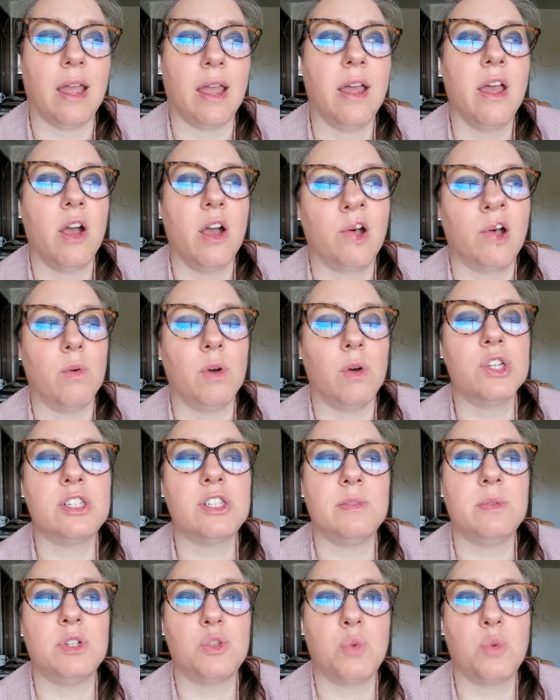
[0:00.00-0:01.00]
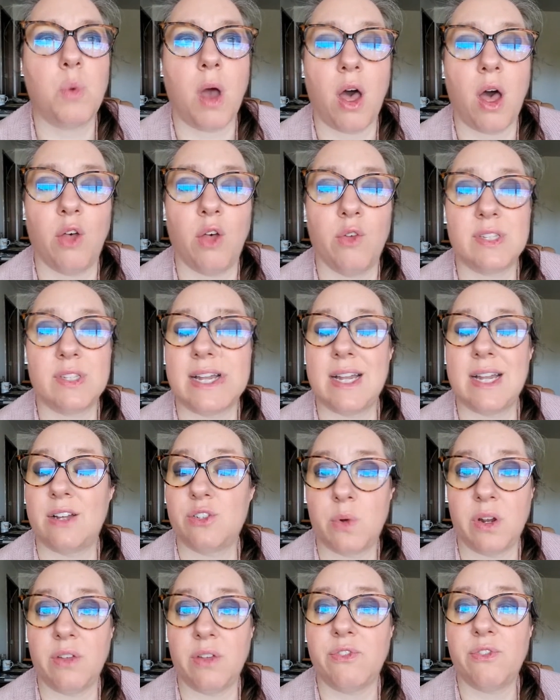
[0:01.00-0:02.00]
What used to be 12 is now
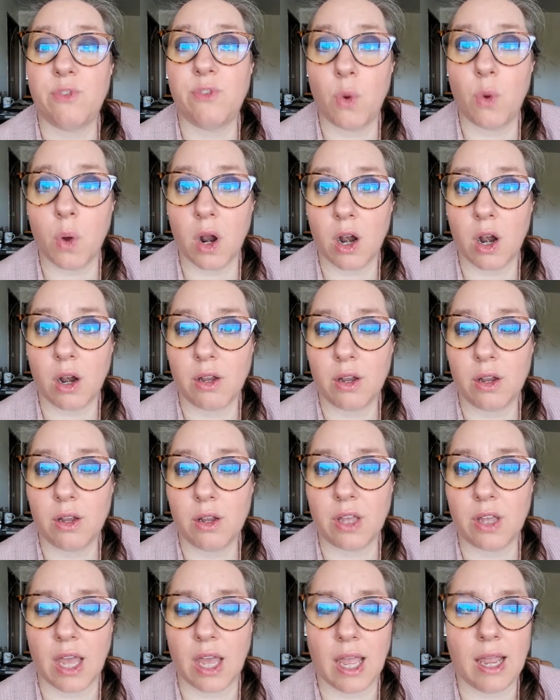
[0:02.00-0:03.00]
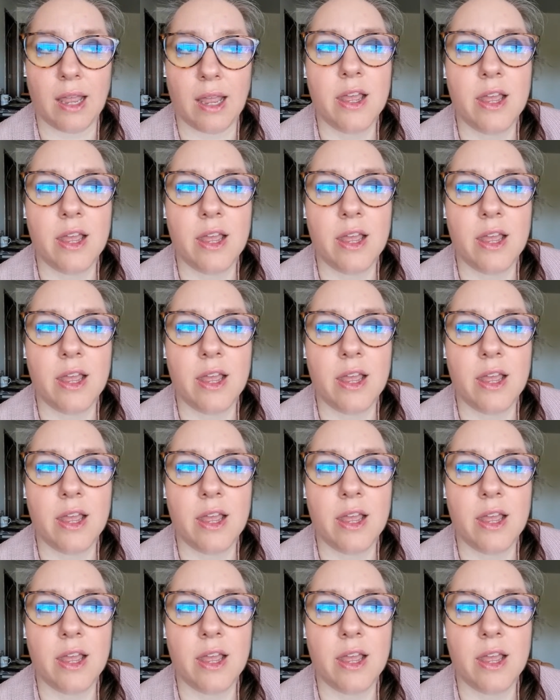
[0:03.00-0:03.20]
24. Okay.